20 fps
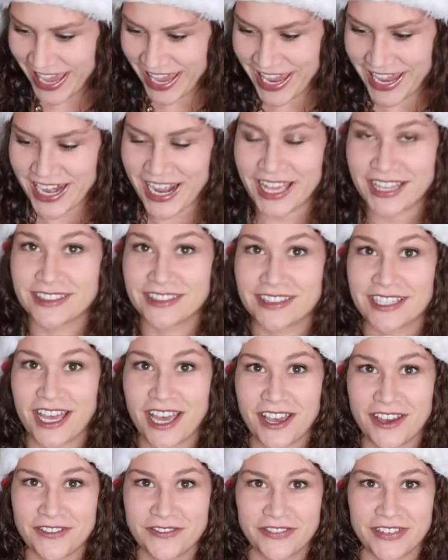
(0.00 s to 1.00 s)
and I
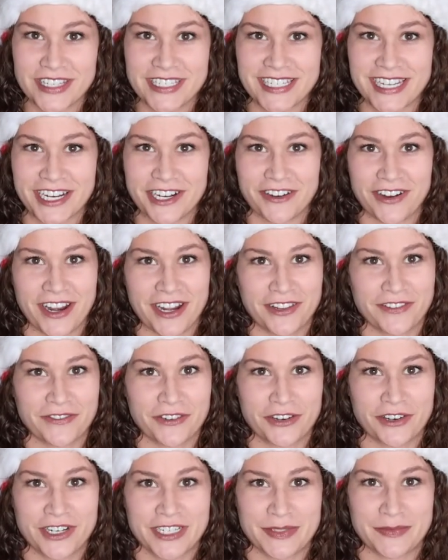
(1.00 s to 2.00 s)
love decorating
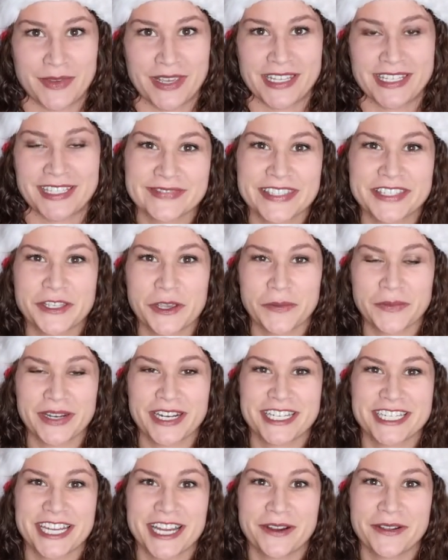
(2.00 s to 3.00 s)
for Christmas. So I'm
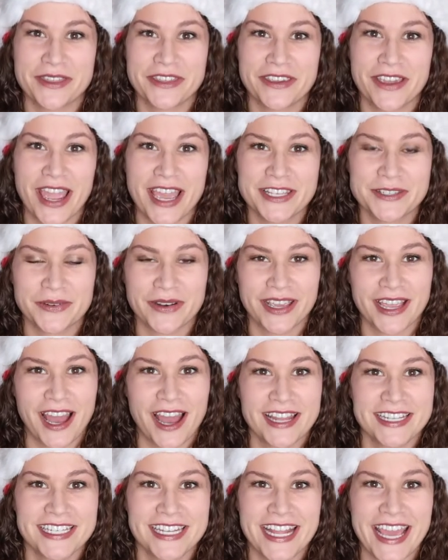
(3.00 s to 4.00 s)
gonna share with you guys what I
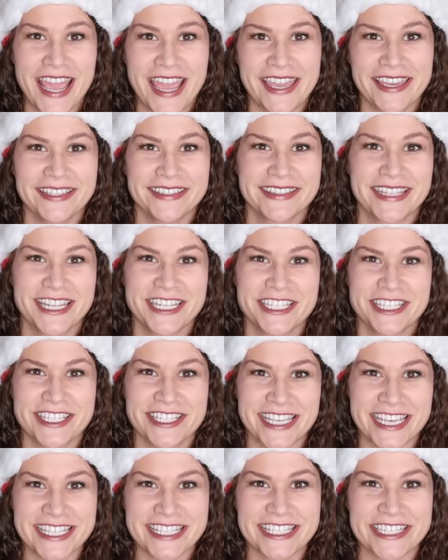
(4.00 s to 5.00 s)
got today, and let's
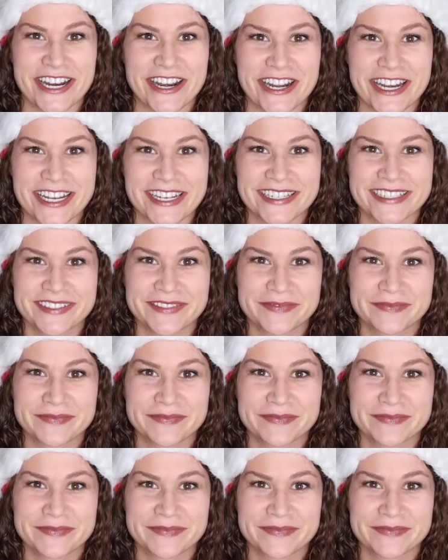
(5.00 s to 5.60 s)
just get started.